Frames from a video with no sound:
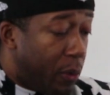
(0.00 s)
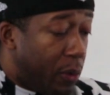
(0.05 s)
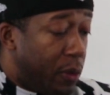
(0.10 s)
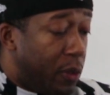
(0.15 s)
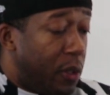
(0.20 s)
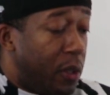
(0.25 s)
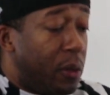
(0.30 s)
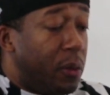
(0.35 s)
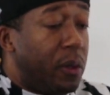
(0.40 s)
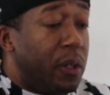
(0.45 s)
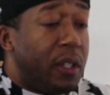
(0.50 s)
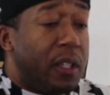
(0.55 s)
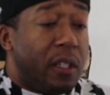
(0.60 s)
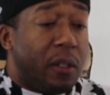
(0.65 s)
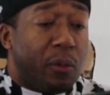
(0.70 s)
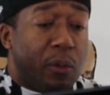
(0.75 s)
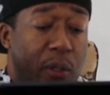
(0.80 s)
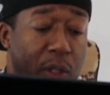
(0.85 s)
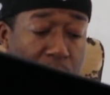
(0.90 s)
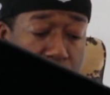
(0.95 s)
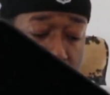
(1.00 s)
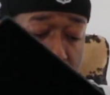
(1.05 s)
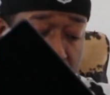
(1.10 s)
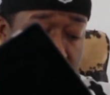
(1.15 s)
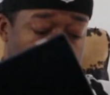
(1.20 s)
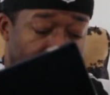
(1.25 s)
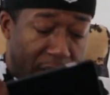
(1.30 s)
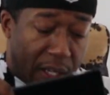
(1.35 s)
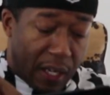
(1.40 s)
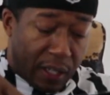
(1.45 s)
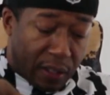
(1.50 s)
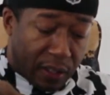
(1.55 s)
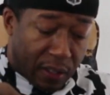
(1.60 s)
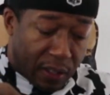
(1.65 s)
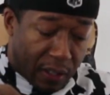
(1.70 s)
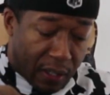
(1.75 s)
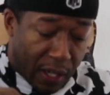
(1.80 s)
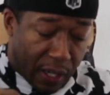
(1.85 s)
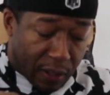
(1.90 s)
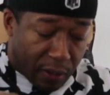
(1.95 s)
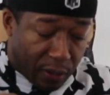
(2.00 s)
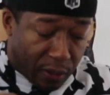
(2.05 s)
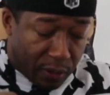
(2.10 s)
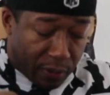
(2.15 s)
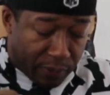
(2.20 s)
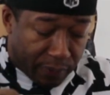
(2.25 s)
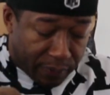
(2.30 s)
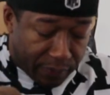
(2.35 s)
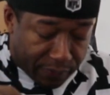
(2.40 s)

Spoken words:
we'll do is we'll go ahead and take the connector,